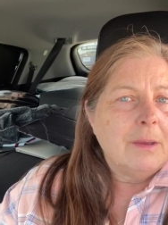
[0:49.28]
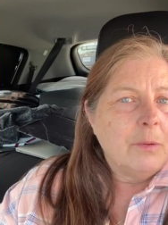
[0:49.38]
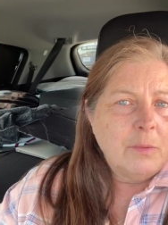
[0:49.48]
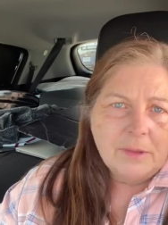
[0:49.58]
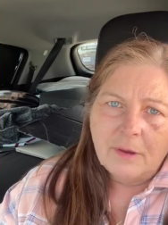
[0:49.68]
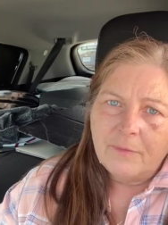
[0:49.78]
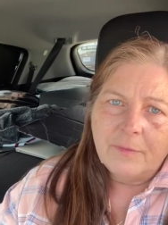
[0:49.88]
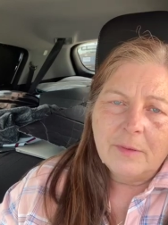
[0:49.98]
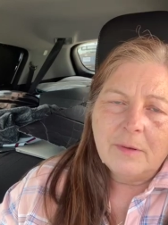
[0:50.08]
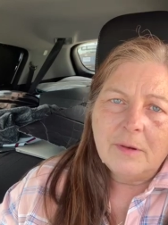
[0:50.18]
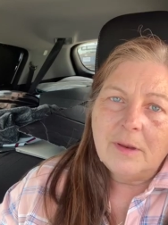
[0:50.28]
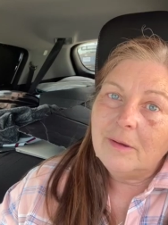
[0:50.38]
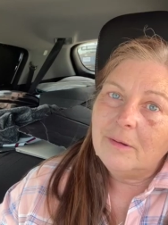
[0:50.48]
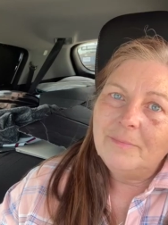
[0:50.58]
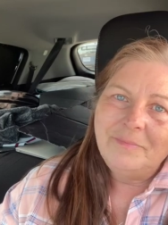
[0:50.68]
Without further
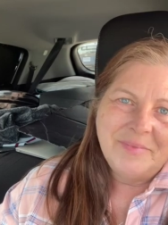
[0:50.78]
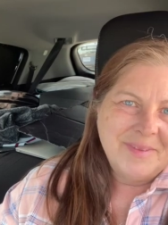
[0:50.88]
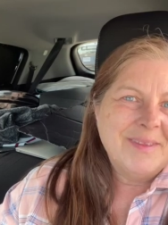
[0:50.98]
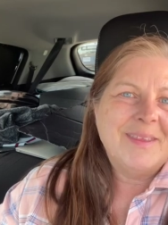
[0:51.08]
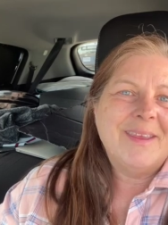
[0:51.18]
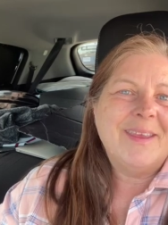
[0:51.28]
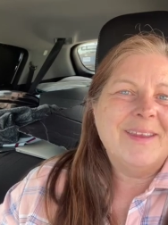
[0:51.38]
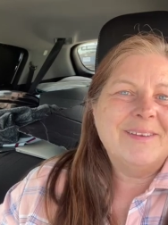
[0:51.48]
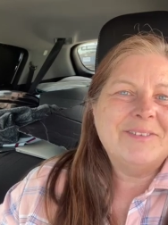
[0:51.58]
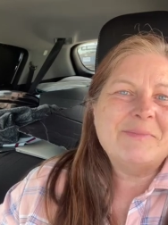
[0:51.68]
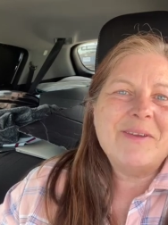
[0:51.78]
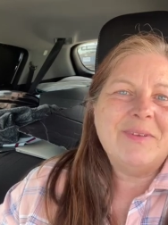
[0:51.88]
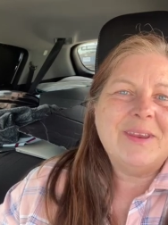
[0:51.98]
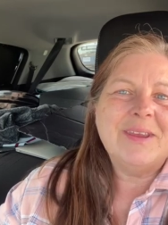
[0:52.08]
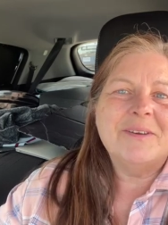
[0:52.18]
ado, here's my
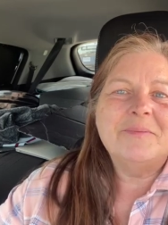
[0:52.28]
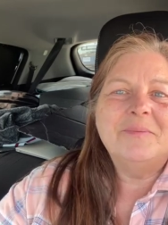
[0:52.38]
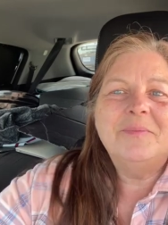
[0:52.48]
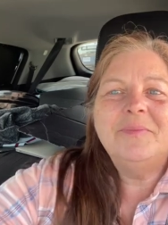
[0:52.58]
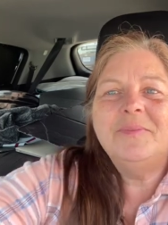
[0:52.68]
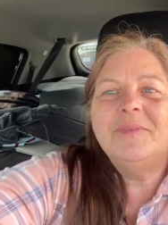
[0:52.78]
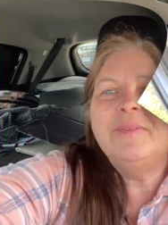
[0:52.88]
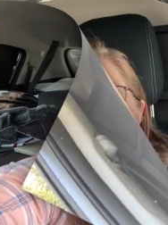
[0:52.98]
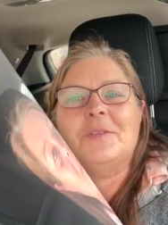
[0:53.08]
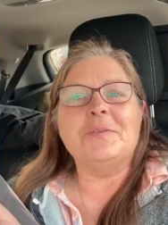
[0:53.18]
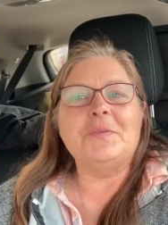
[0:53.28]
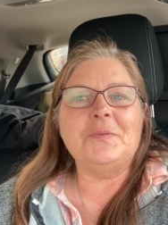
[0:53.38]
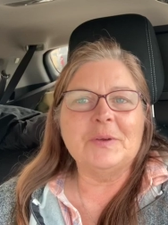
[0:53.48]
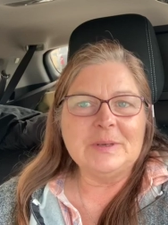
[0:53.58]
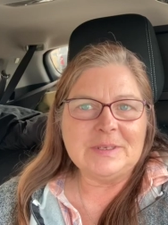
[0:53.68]
video. The
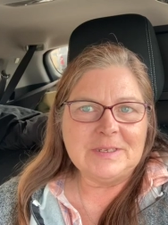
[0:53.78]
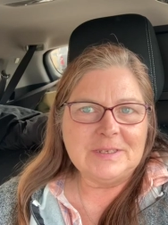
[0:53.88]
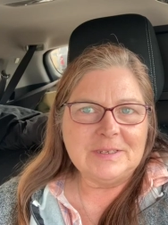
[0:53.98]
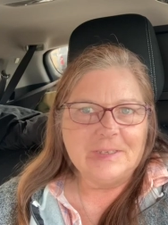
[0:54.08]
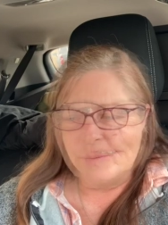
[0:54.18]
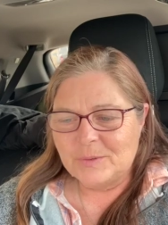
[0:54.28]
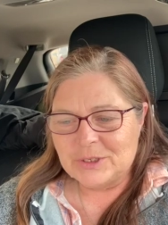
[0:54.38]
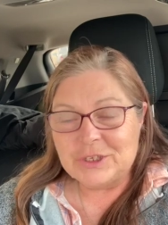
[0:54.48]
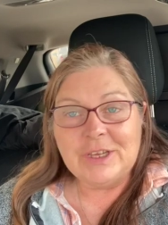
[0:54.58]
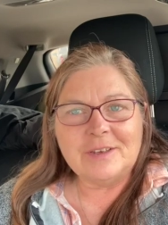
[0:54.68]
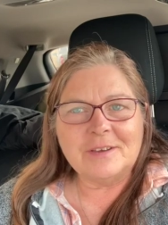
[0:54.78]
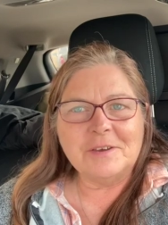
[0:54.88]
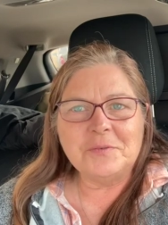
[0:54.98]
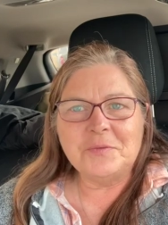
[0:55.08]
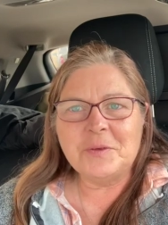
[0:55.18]
first sheet
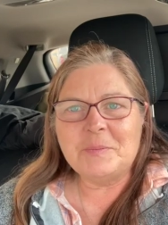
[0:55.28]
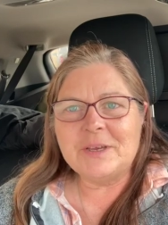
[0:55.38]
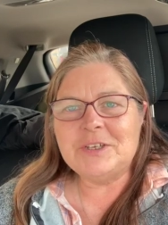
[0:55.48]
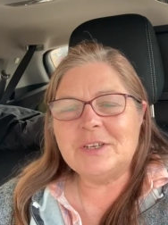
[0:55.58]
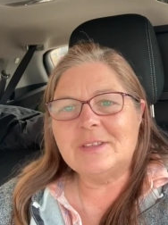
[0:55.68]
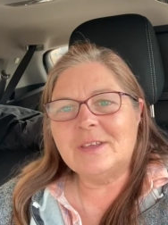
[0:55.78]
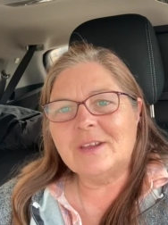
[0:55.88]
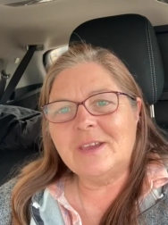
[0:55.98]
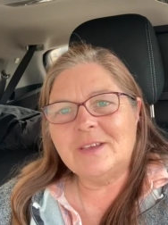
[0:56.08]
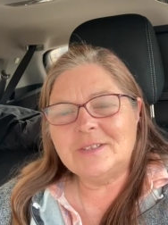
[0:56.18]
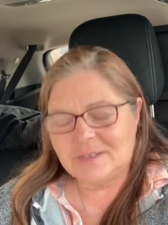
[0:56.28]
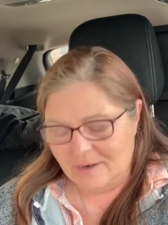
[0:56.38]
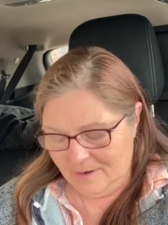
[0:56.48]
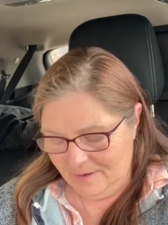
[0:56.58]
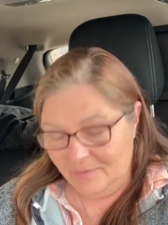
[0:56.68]
of the budget that I had
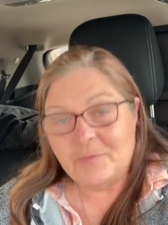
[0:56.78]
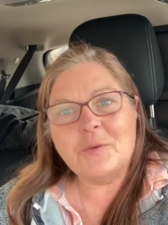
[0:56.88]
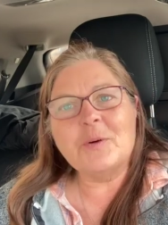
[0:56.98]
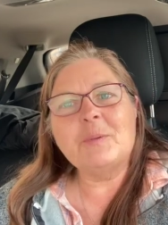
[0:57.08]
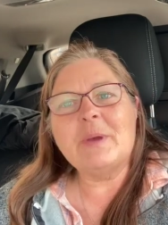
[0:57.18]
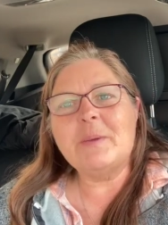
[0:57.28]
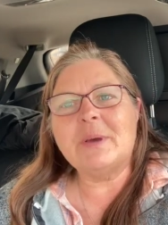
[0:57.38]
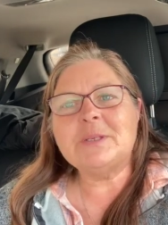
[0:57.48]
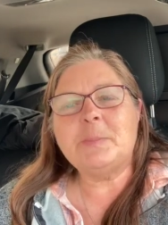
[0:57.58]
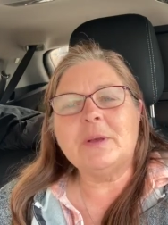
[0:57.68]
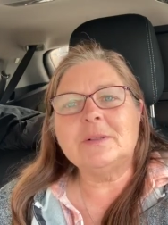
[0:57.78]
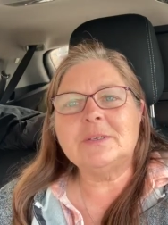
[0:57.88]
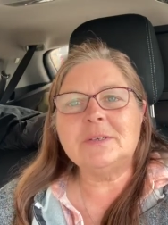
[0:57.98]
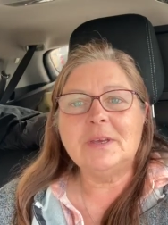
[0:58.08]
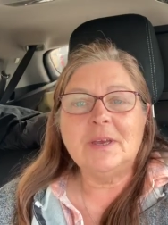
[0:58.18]
started for my bus
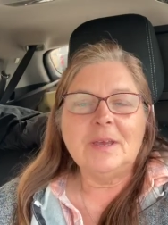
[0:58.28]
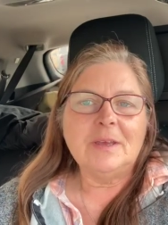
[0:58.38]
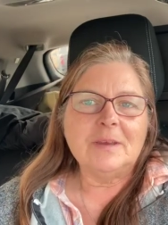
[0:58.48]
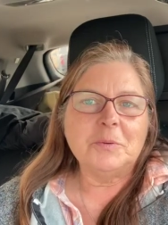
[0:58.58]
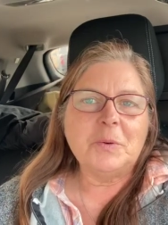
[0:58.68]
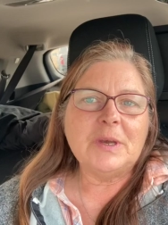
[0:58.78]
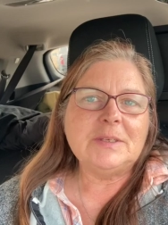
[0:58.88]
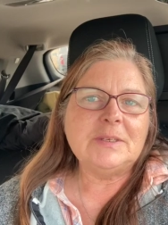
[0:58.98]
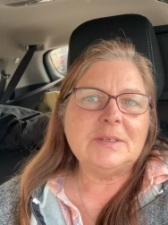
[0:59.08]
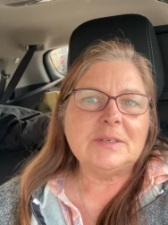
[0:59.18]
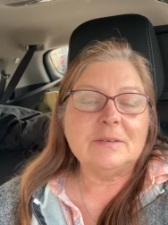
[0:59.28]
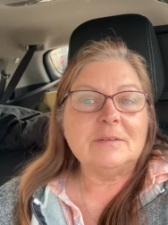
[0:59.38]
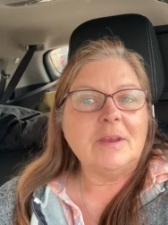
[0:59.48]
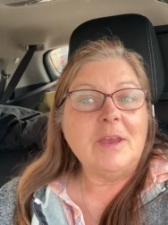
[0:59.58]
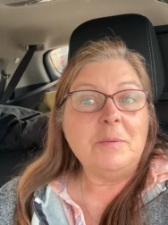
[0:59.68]
build was
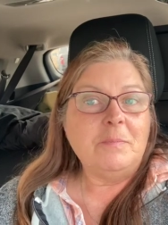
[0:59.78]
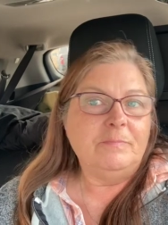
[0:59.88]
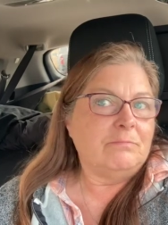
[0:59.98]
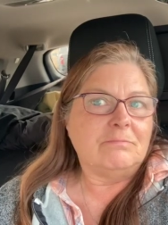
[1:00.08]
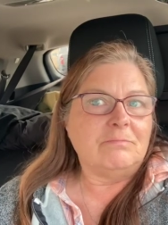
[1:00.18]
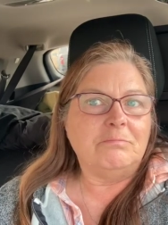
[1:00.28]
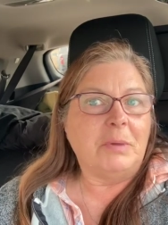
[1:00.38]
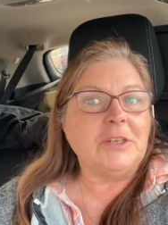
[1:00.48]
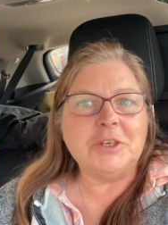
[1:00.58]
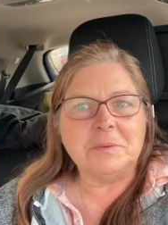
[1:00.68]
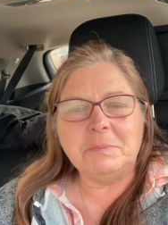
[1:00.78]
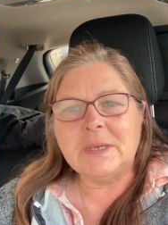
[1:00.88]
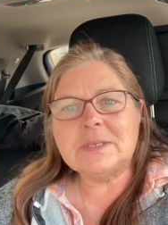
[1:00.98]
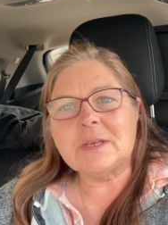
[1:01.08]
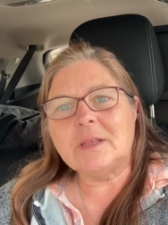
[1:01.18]
a budget
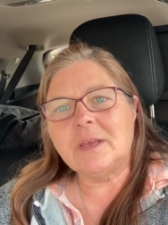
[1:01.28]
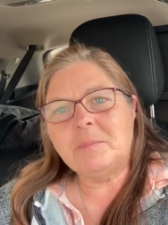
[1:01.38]
basically.